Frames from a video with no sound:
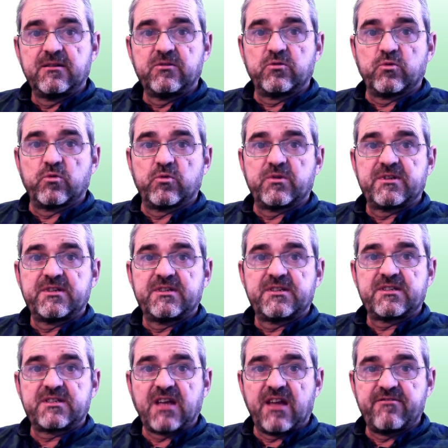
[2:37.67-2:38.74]
to
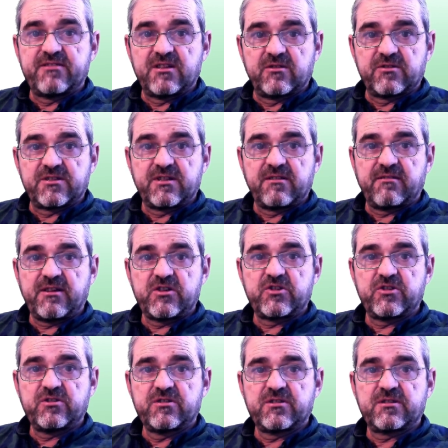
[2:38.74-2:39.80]
safety
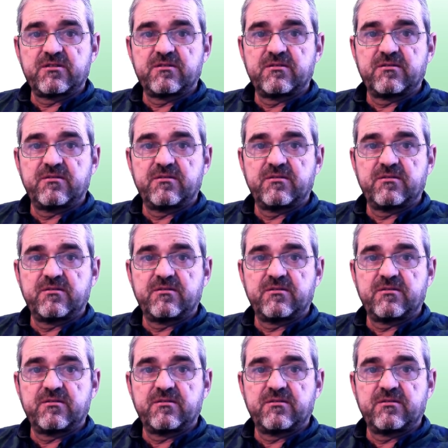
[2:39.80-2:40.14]
considerations.